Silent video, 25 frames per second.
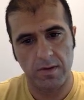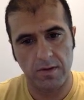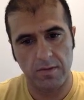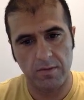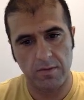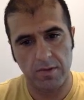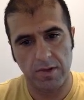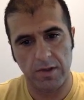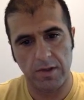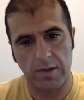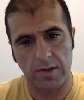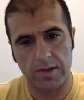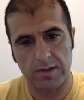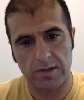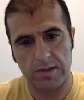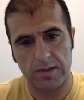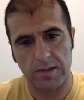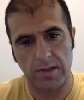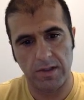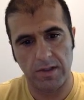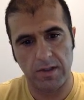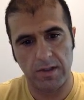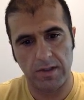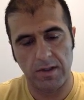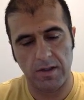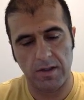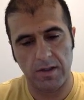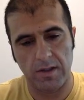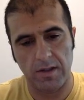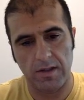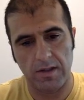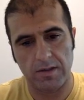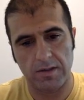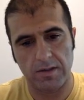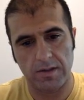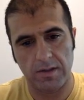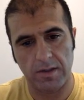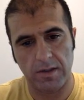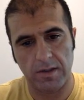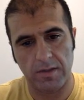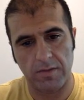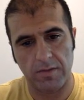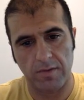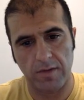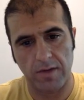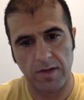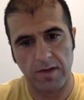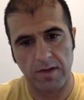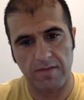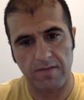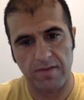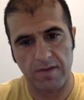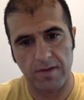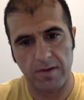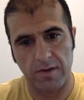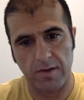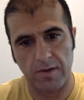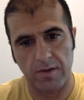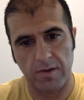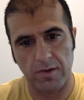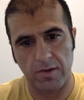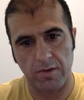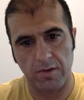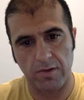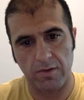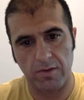we're going to say this dot rank value